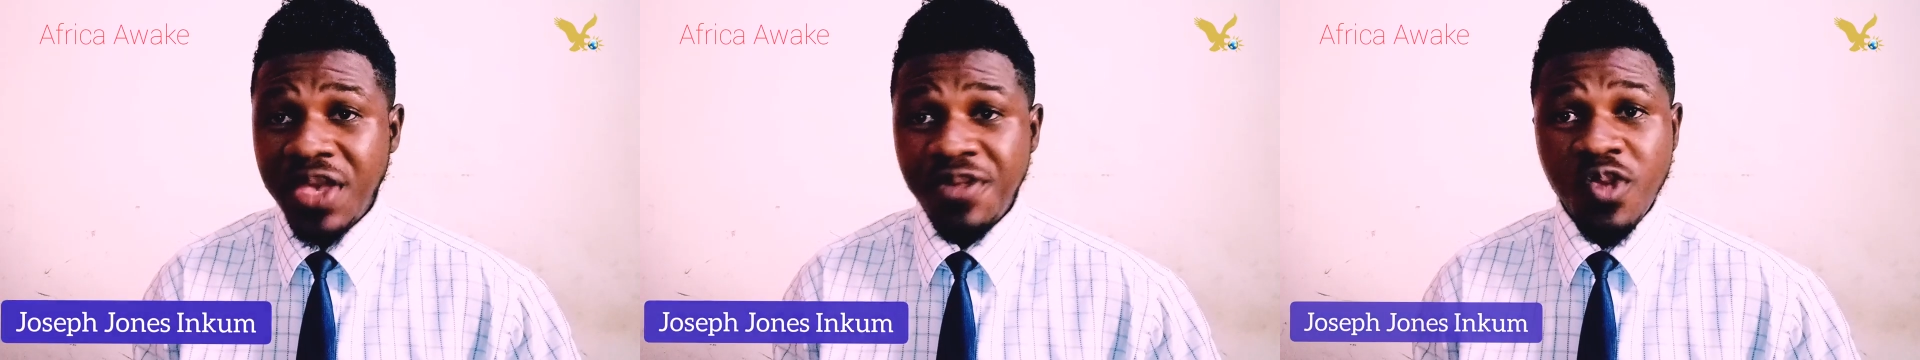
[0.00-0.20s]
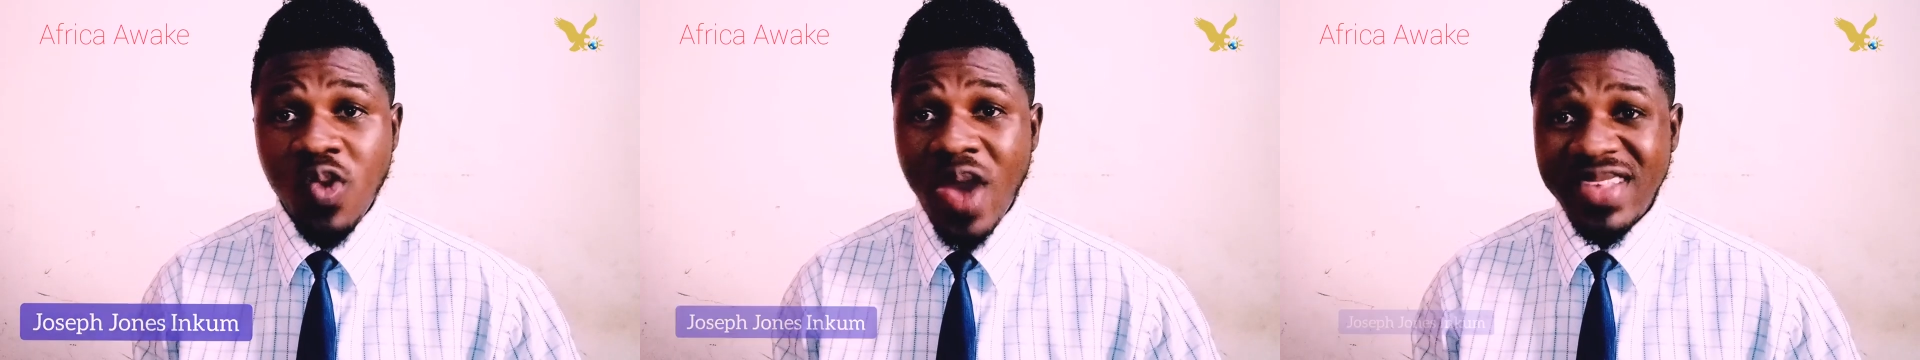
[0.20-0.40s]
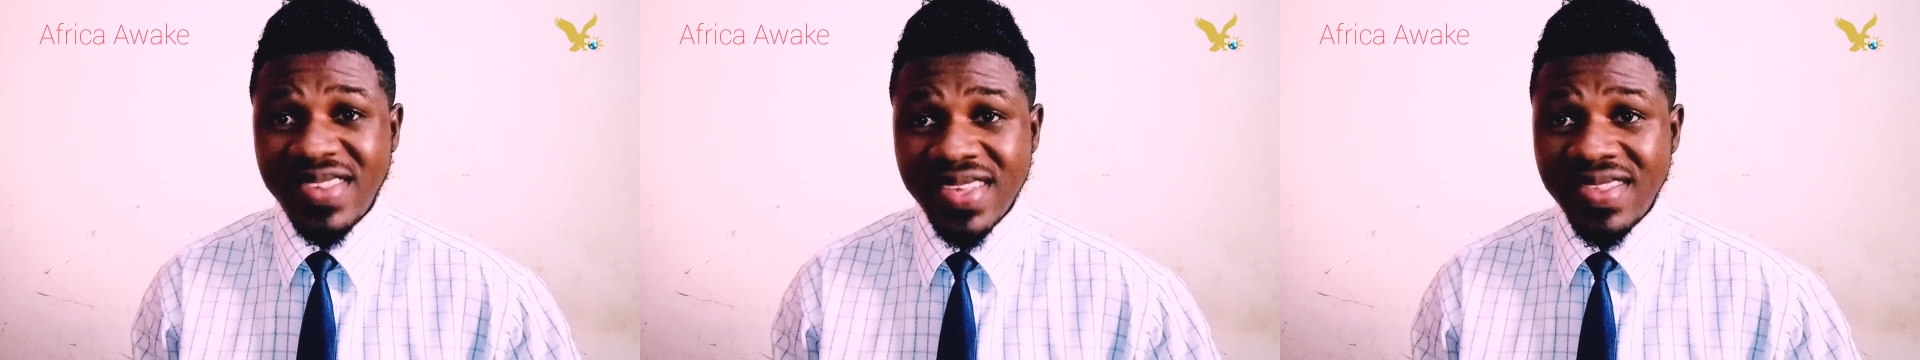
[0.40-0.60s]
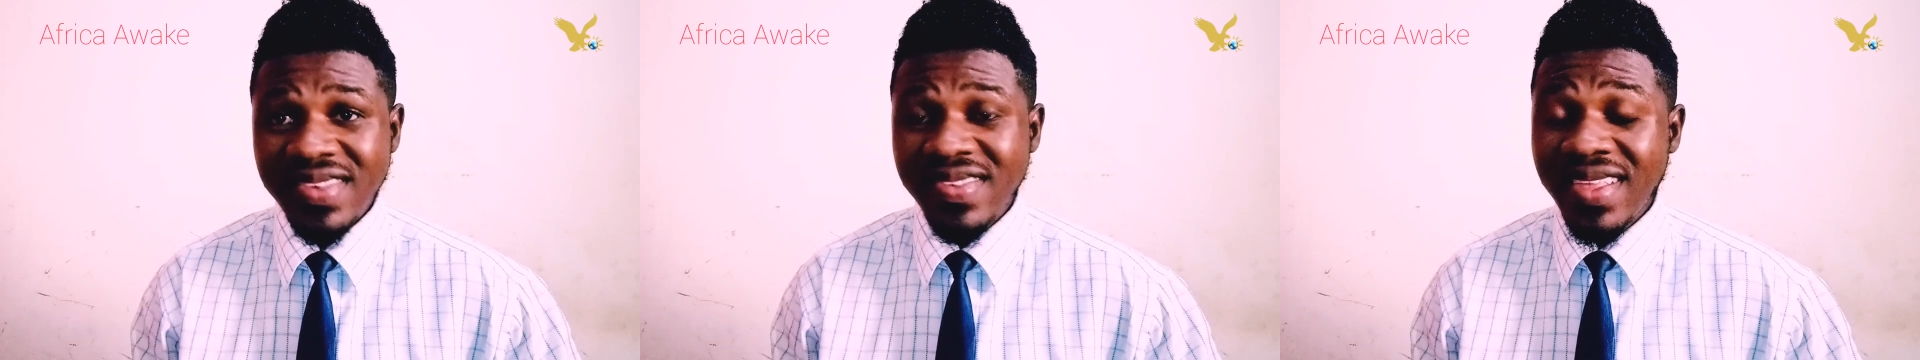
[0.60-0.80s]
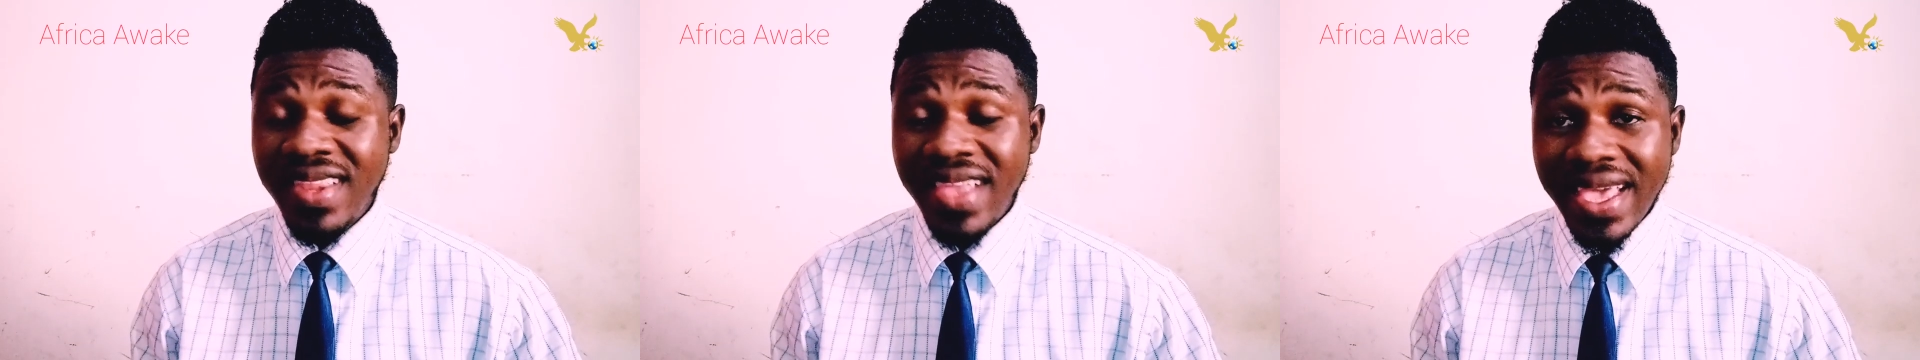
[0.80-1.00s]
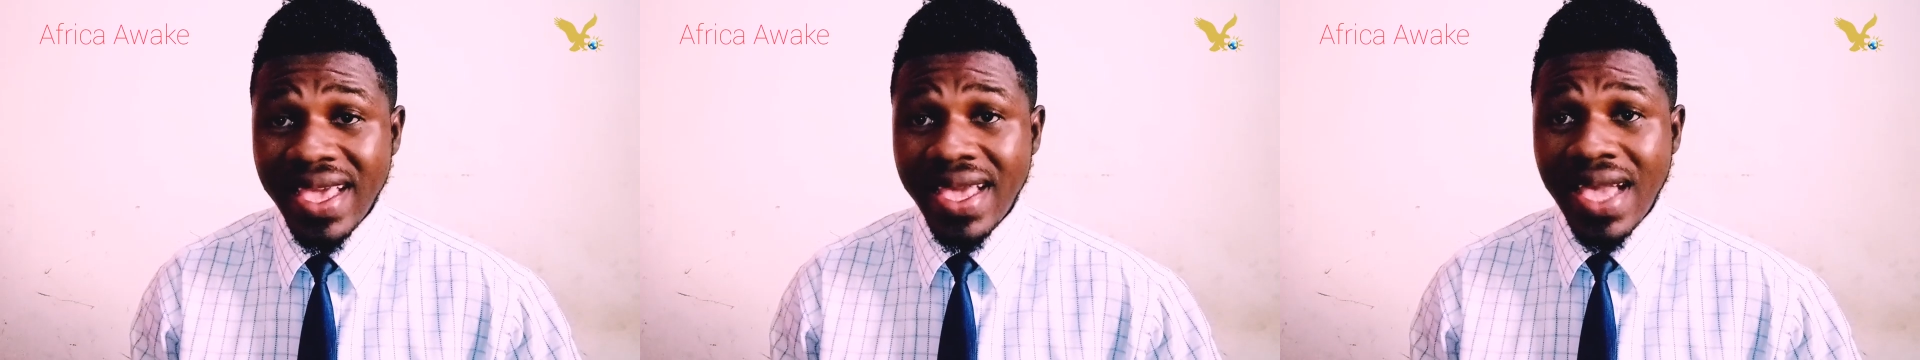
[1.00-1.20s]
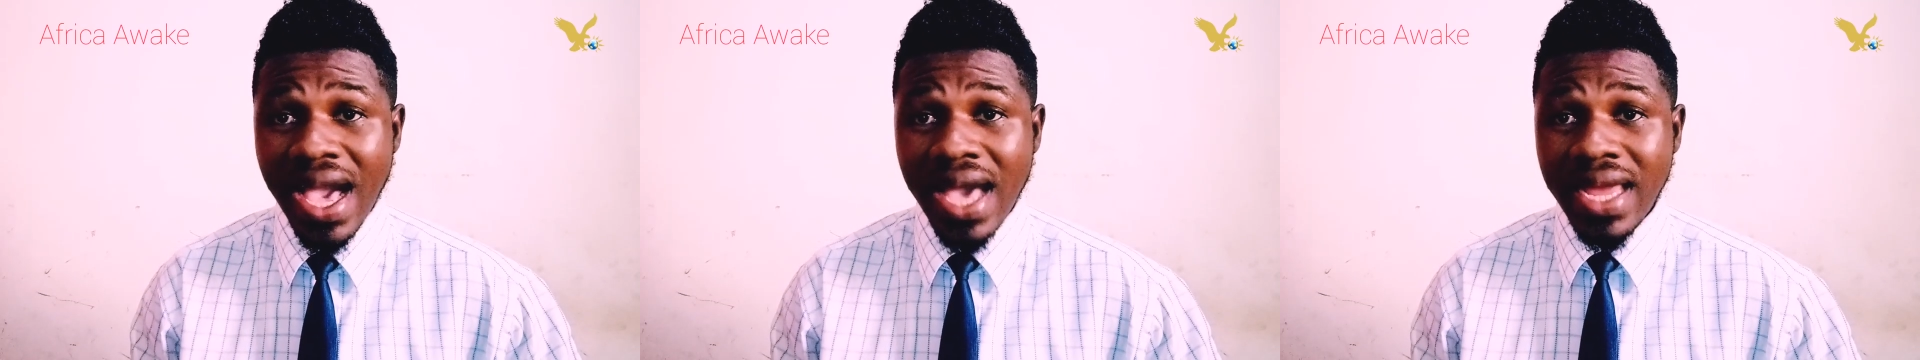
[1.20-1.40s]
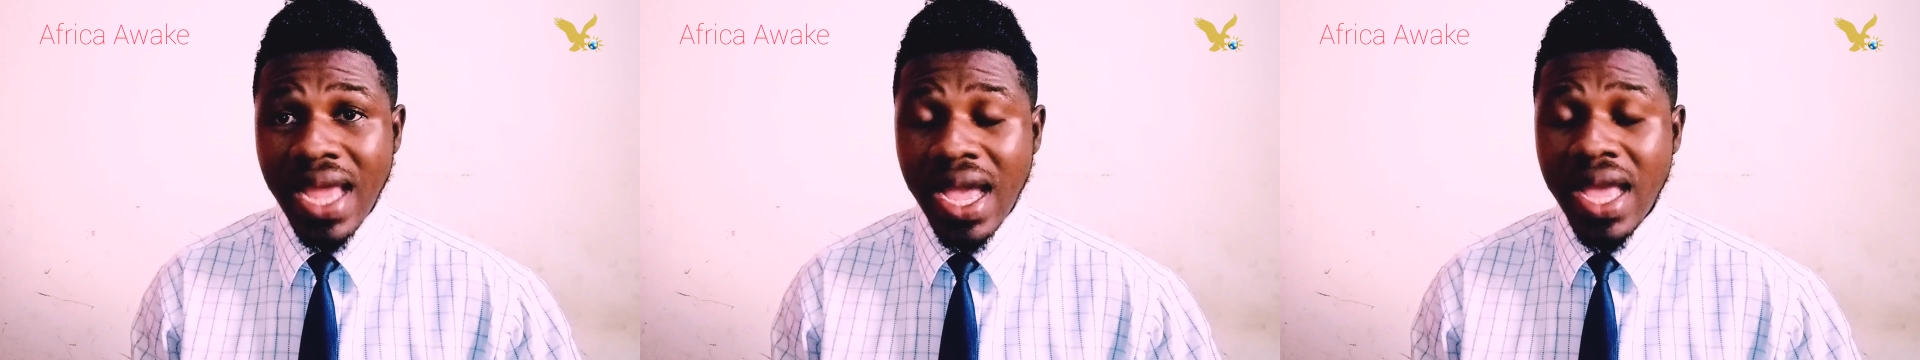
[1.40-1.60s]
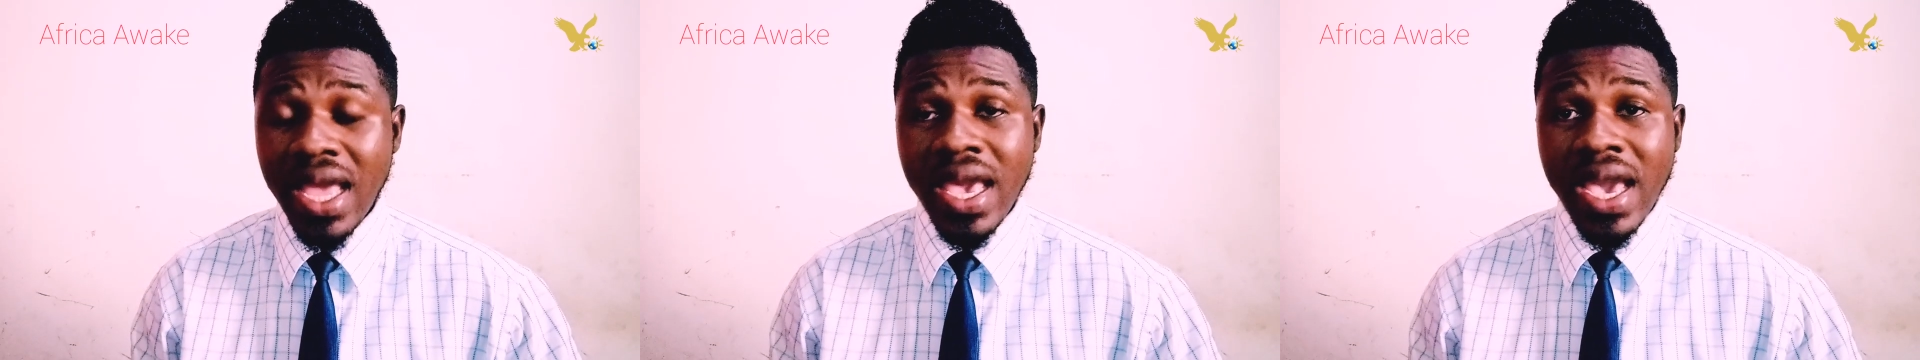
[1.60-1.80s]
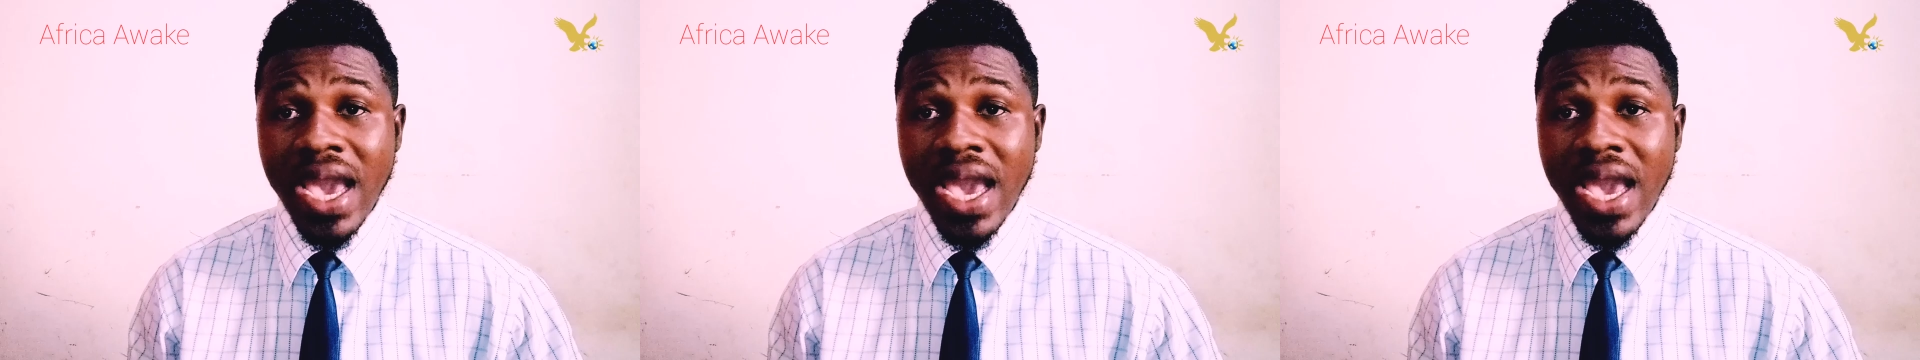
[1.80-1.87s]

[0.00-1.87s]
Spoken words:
If you are a citizen in Ghana